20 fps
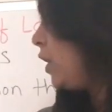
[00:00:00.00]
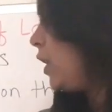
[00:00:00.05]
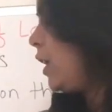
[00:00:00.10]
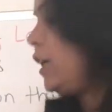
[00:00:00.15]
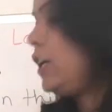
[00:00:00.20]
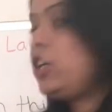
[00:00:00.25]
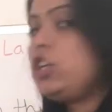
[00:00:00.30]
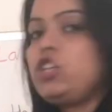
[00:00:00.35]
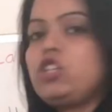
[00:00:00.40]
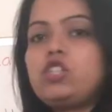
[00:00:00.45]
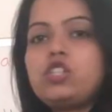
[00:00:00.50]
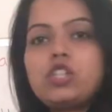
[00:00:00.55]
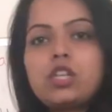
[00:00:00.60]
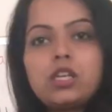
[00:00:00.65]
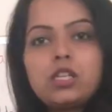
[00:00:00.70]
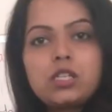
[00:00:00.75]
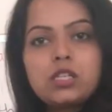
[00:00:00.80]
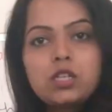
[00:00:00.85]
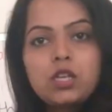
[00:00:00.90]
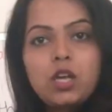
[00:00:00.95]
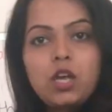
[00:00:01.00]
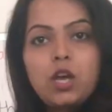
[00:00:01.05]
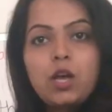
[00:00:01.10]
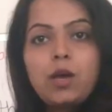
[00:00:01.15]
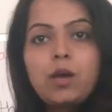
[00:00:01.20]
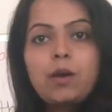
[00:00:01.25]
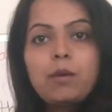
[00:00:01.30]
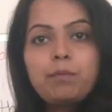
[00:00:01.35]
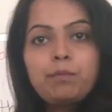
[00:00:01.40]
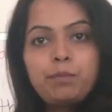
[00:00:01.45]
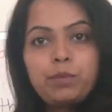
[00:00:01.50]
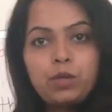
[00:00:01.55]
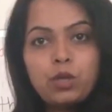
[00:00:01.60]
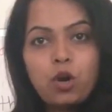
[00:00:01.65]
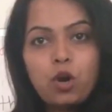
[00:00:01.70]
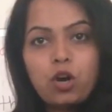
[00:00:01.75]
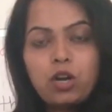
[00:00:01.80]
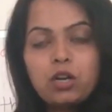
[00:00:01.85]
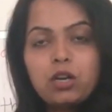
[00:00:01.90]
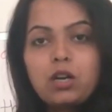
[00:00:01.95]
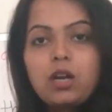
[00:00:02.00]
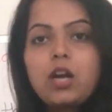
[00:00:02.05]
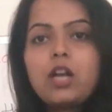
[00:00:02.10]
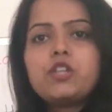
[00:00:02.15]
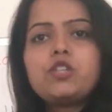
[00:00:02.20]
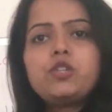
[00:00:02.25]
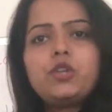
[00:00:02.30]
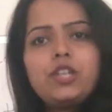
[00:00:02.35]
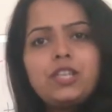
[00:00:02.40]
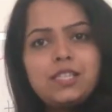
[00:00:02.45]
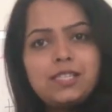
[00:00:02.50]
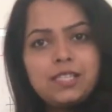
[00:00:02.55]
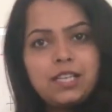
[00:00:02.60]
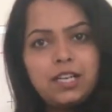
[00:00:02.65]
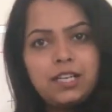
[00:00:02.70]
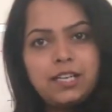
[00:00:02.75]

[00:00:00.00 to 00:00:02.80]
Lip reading: it is just pure a judicial